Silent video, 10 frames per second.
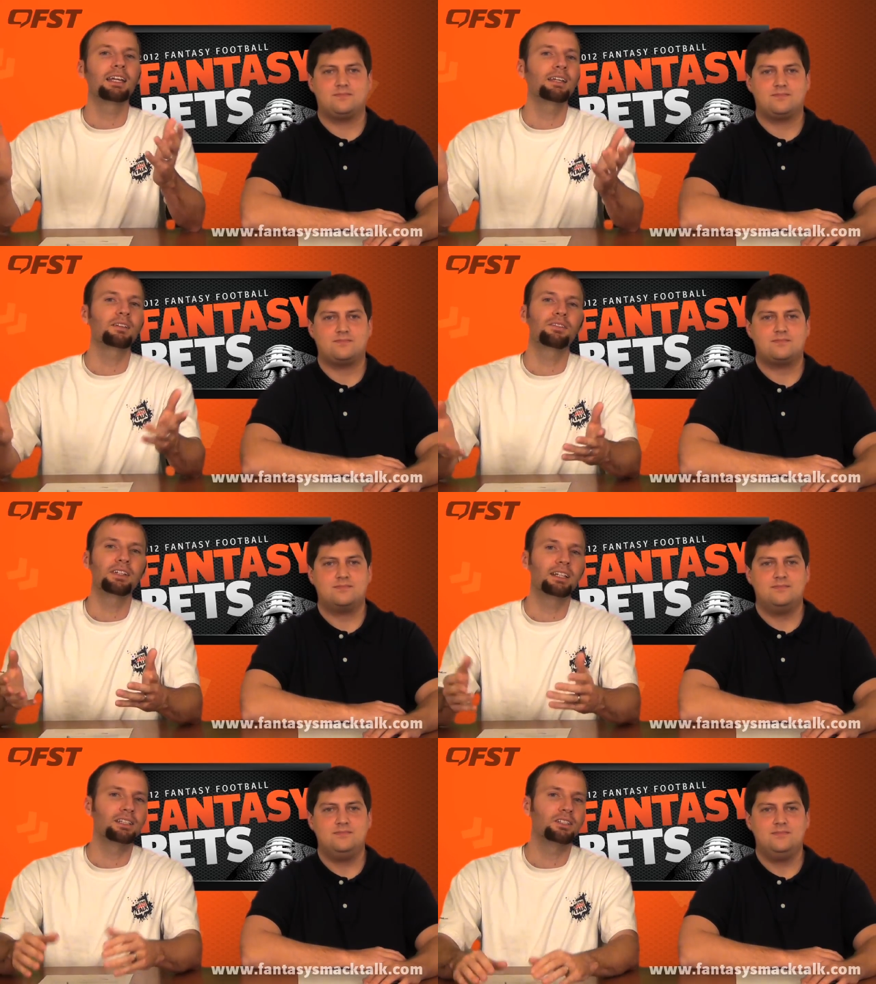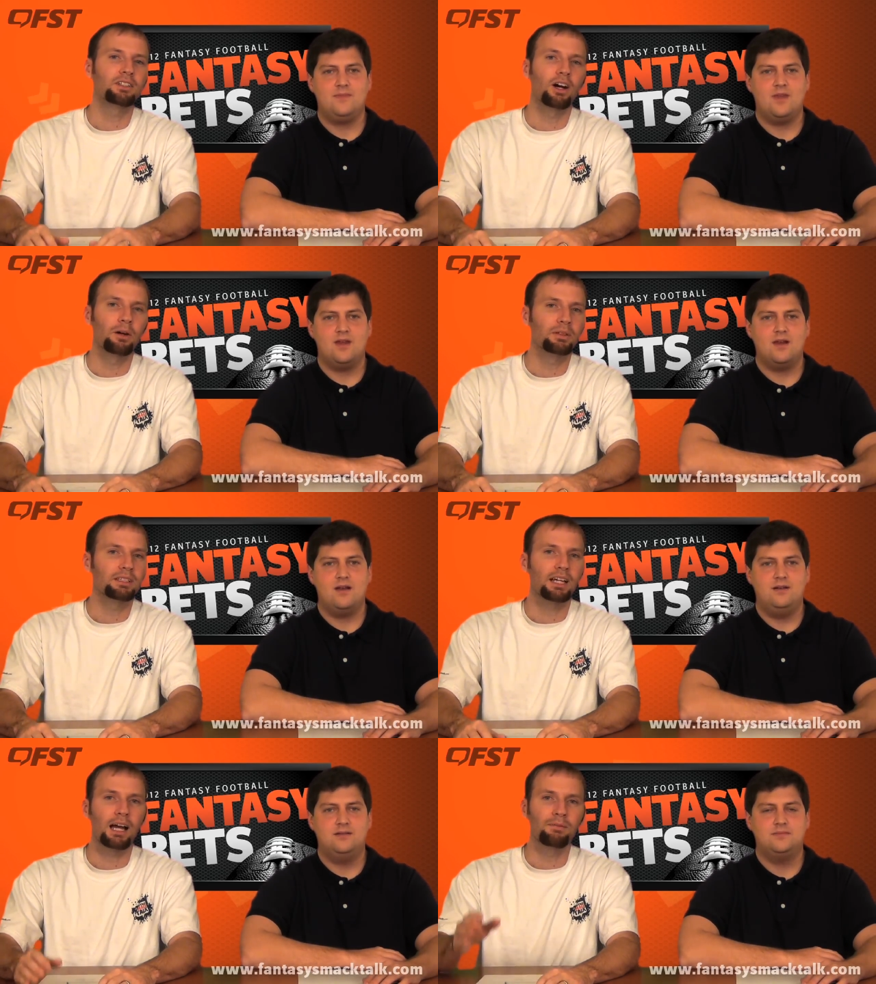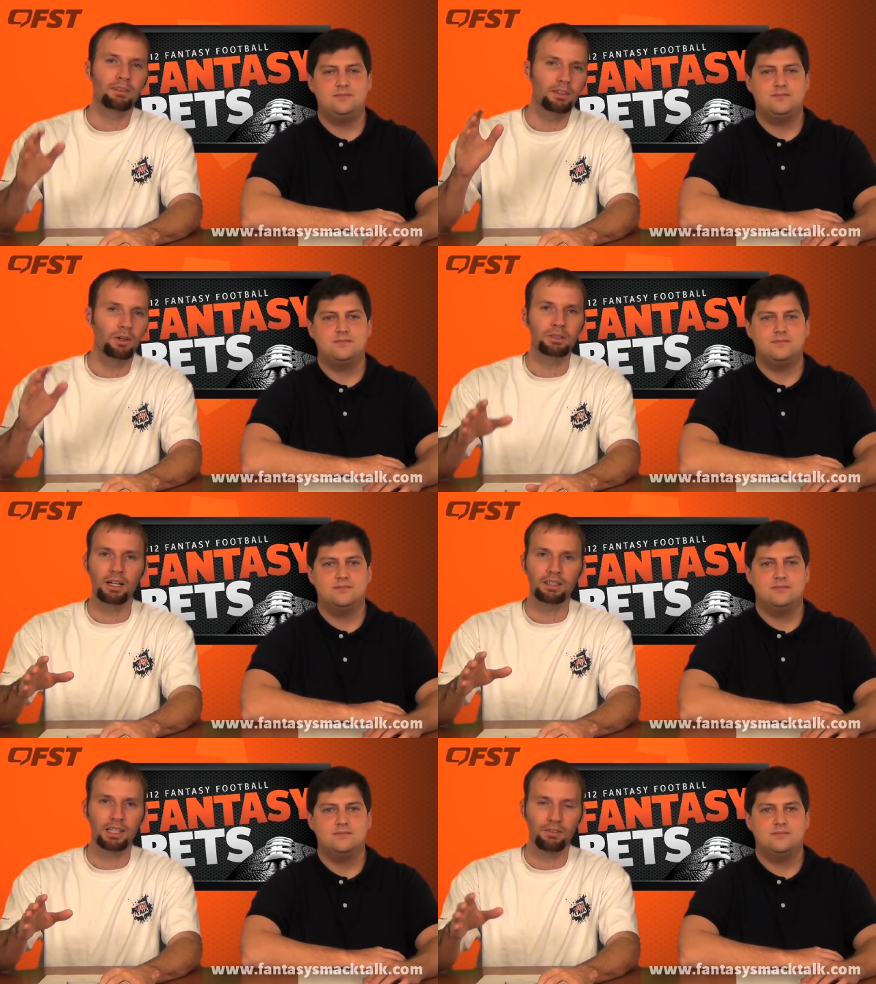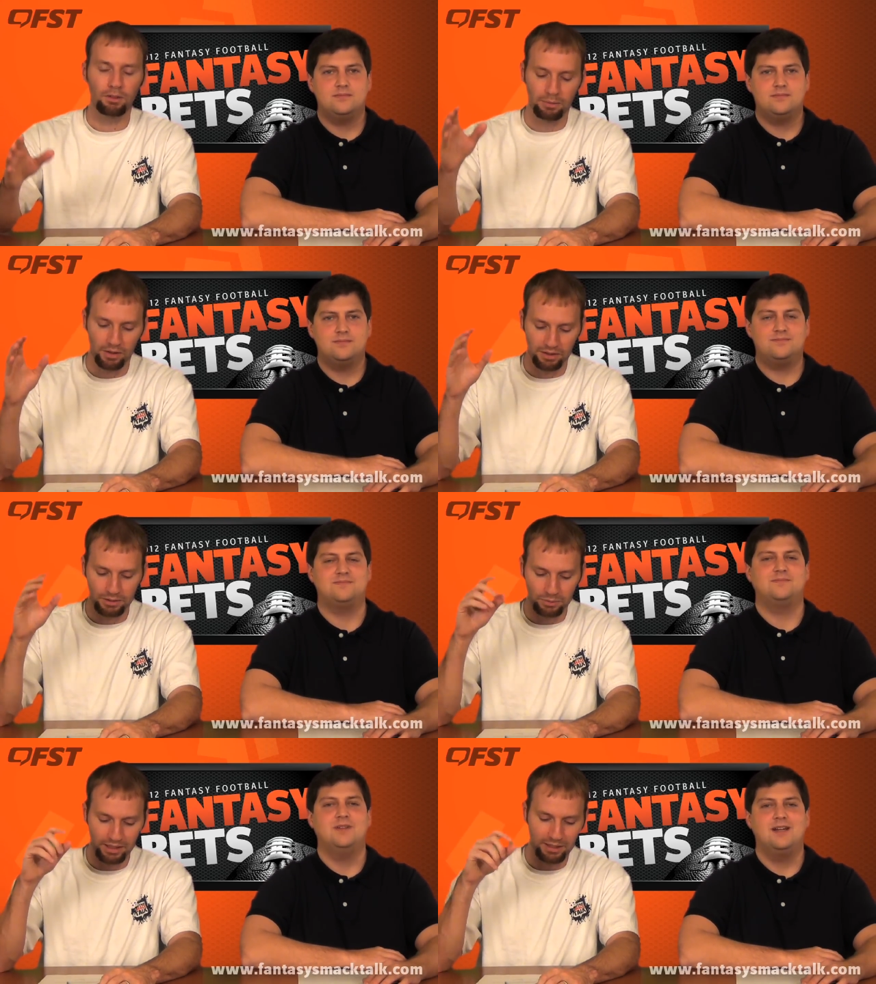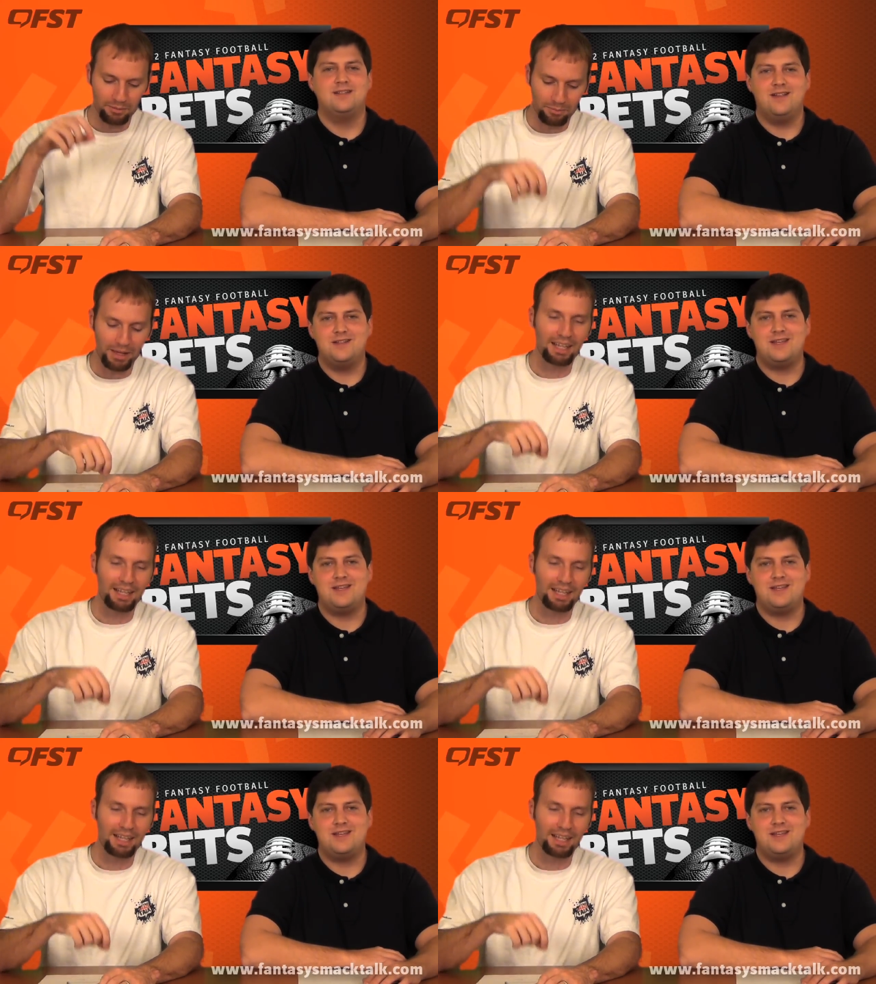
Speaker 1: Even if he gets garbage time, no touchdown for Bowe this week. Tell